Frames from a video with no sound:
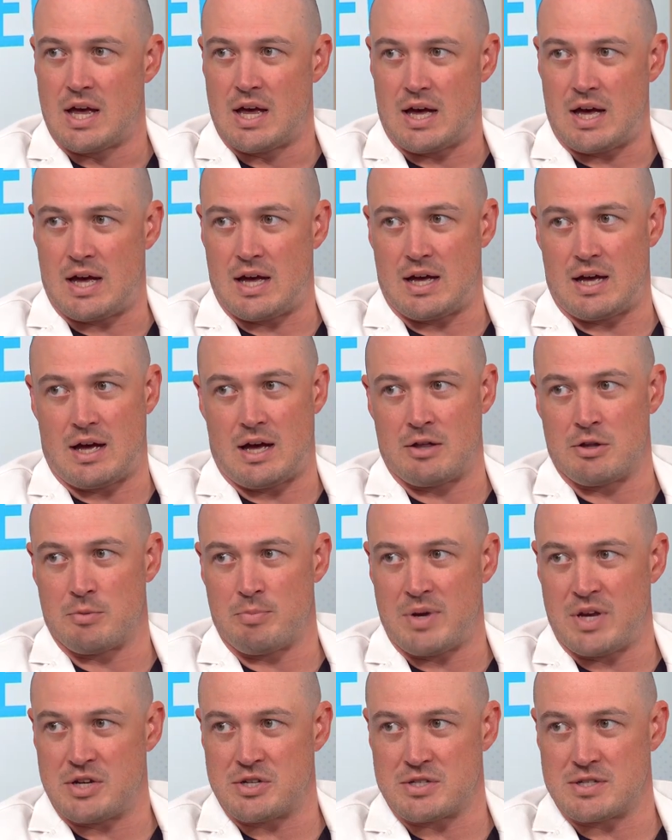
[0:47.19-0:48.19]
Uh, other
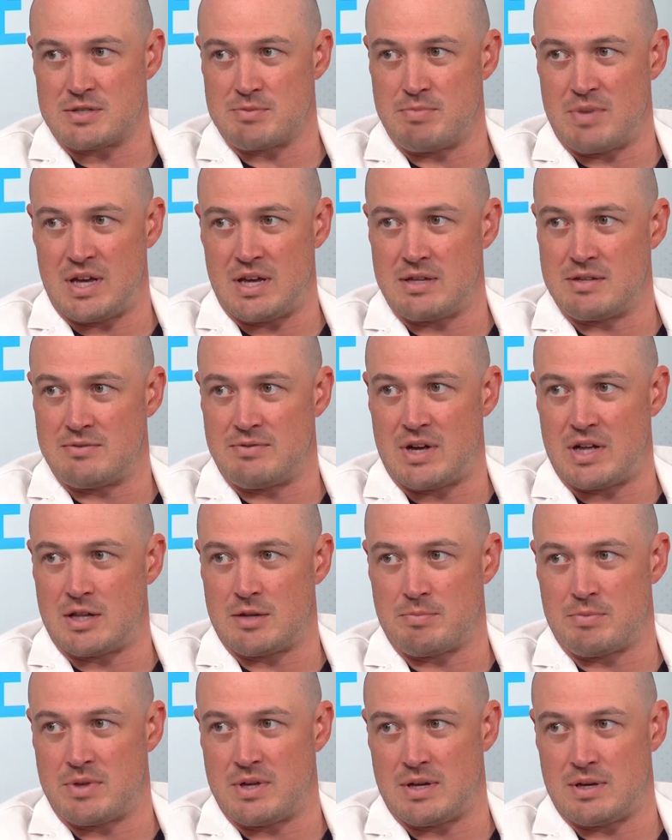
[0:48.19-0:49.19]
patients may
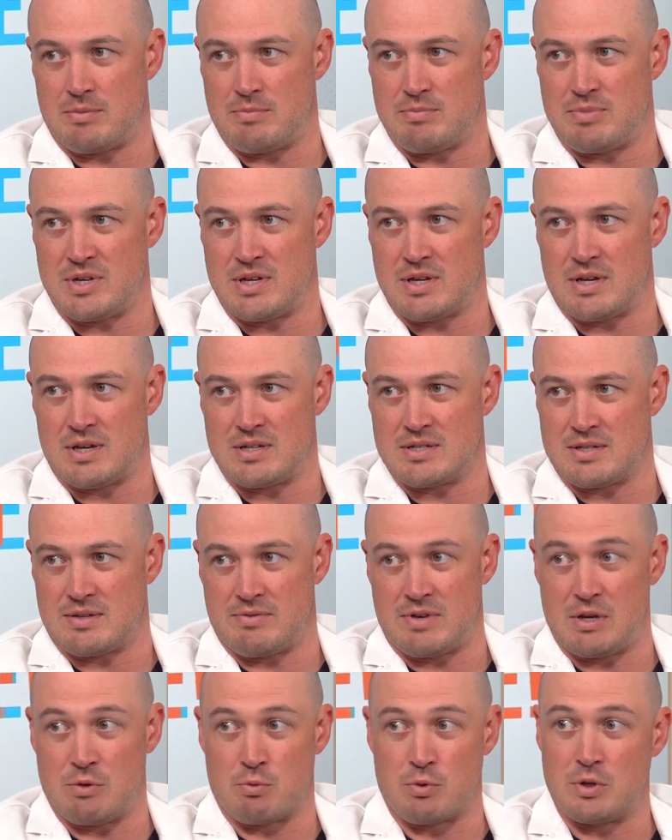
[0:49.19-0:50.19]
develop them because of
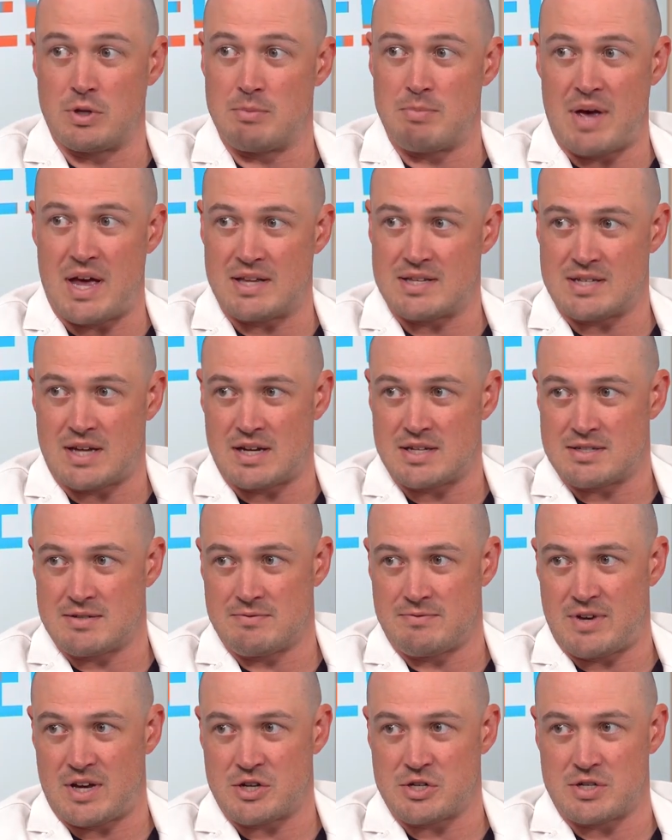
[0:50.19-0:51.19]
a really bad sinus
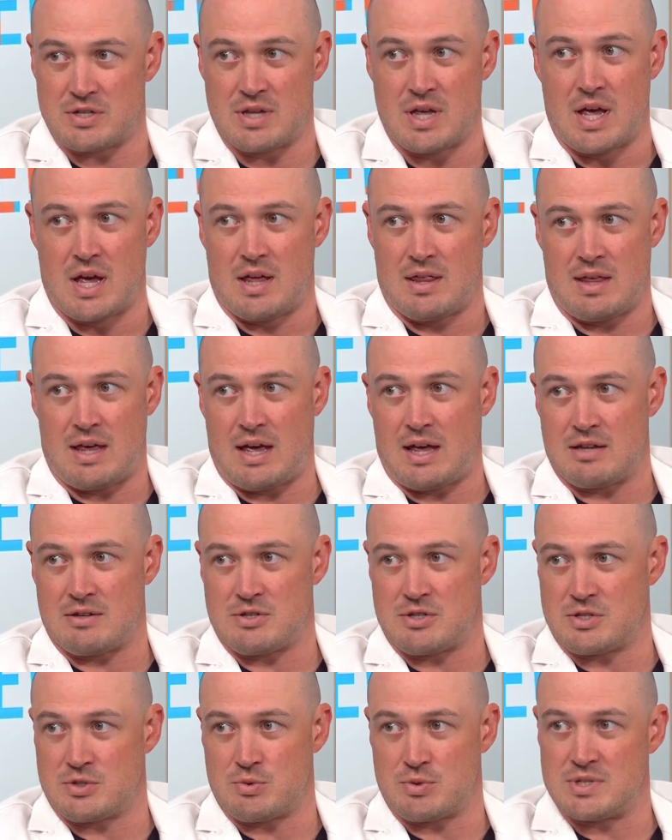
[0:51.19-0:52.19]
infection that that
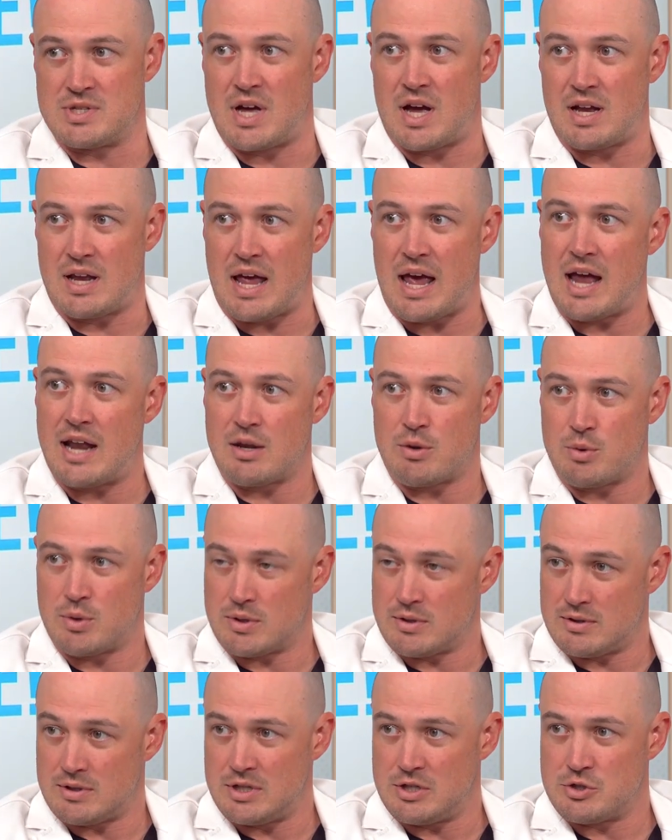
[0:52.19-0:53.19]
just was not
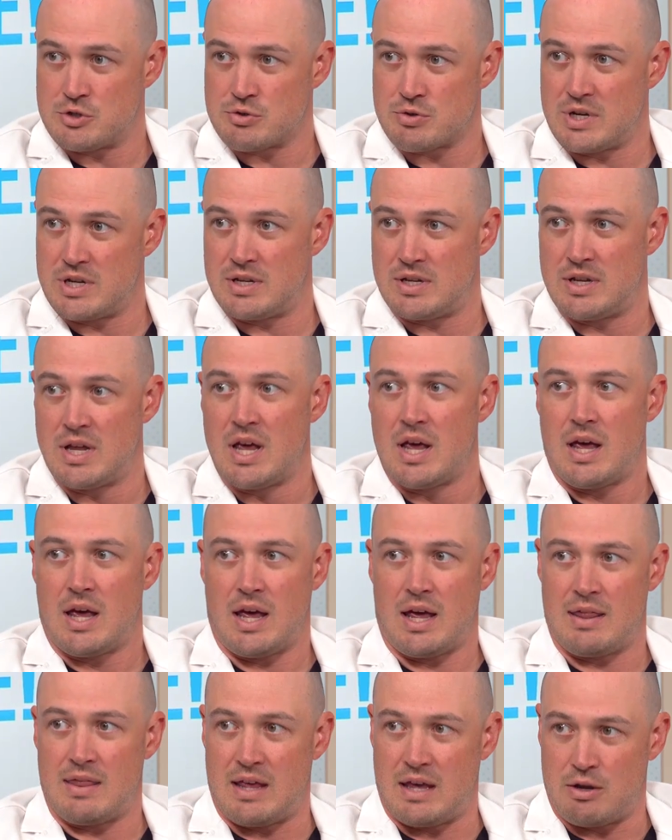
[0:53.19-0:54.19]
adequately treated.
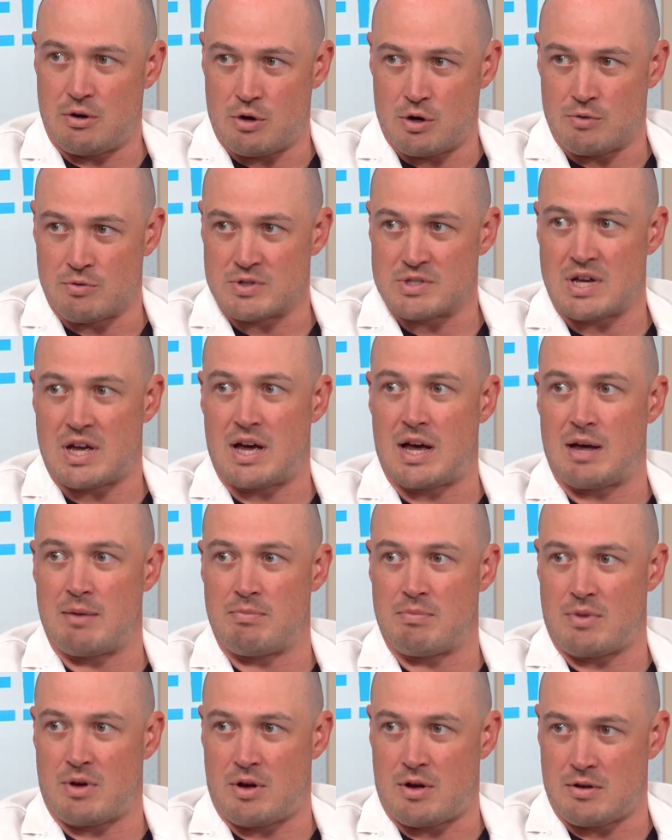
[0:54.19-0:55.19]
And then over
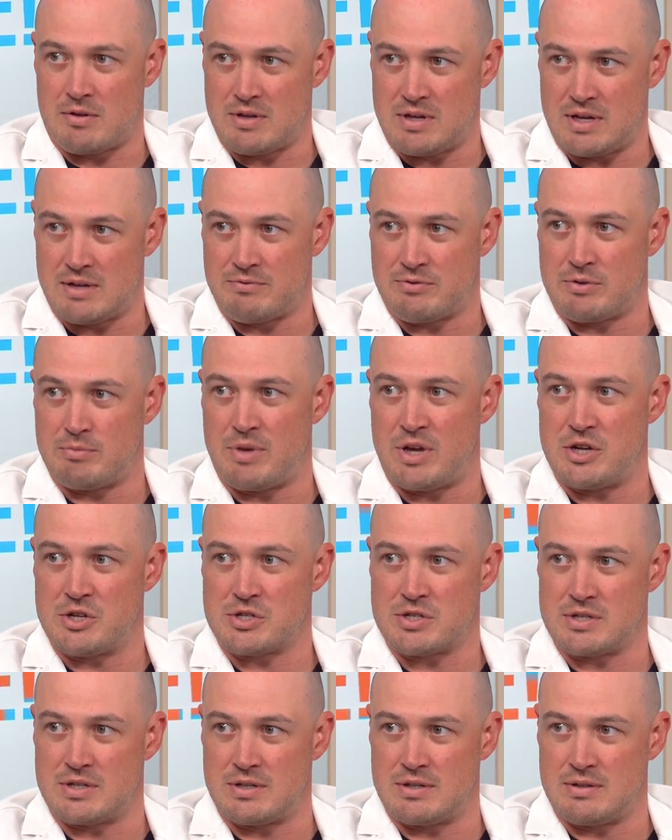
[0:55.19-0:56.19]
time, all the
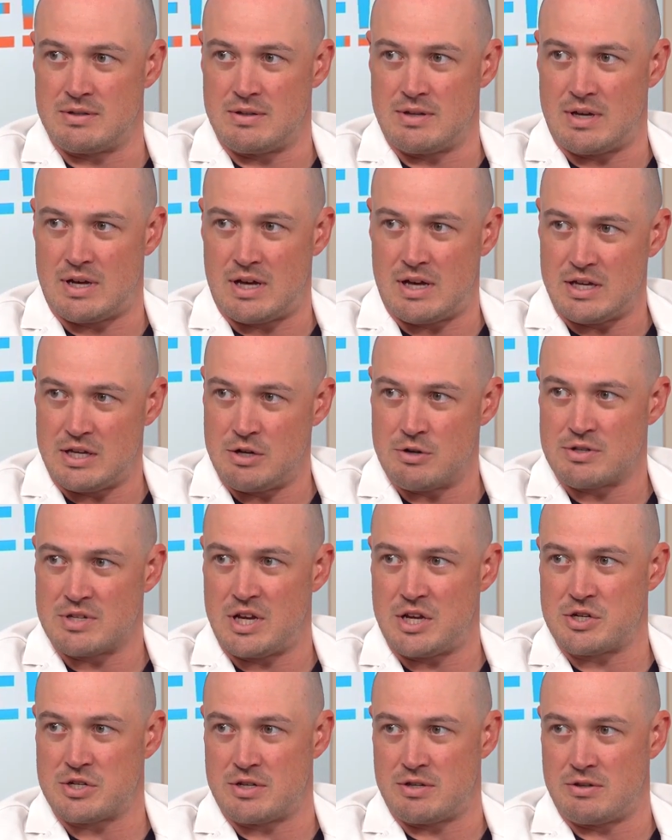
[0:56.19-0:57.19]
inflammation, uh,
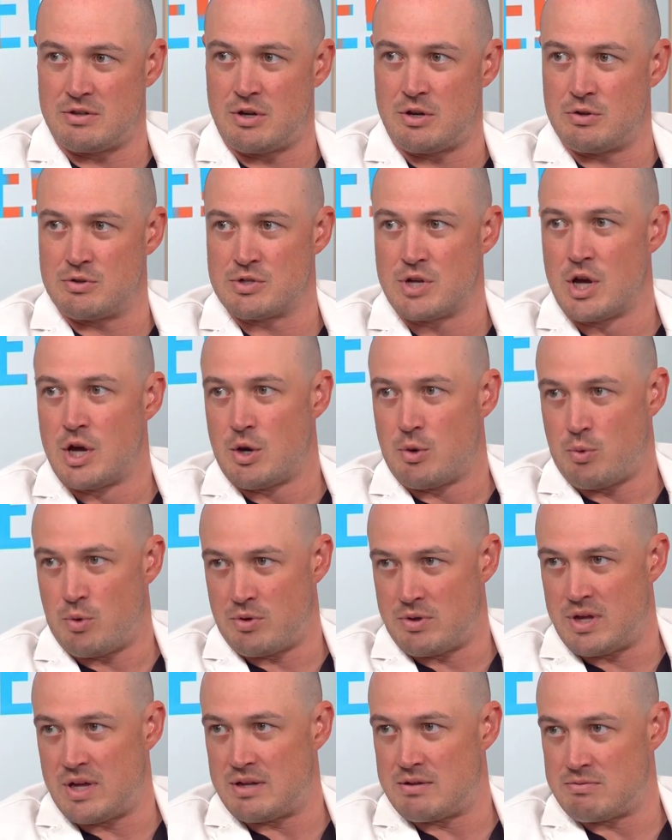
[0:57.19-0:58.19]
irritation of the nose um, will
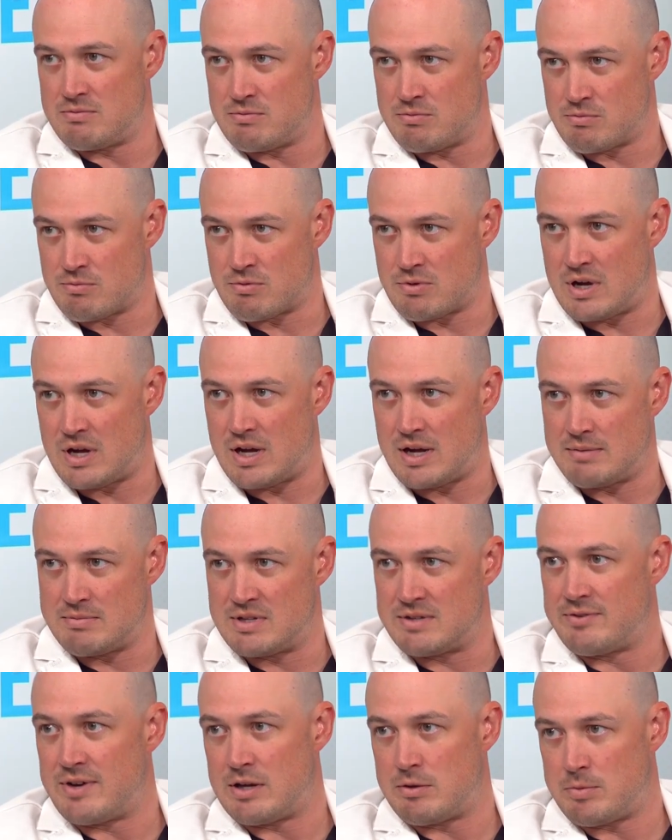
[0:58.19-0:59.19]
then uh,
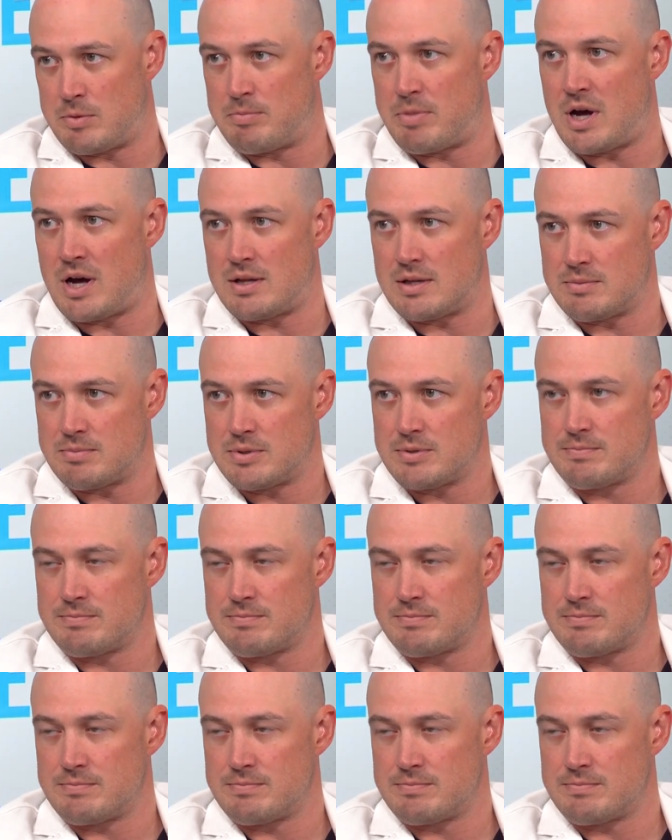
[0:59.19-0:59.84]
develop a polyp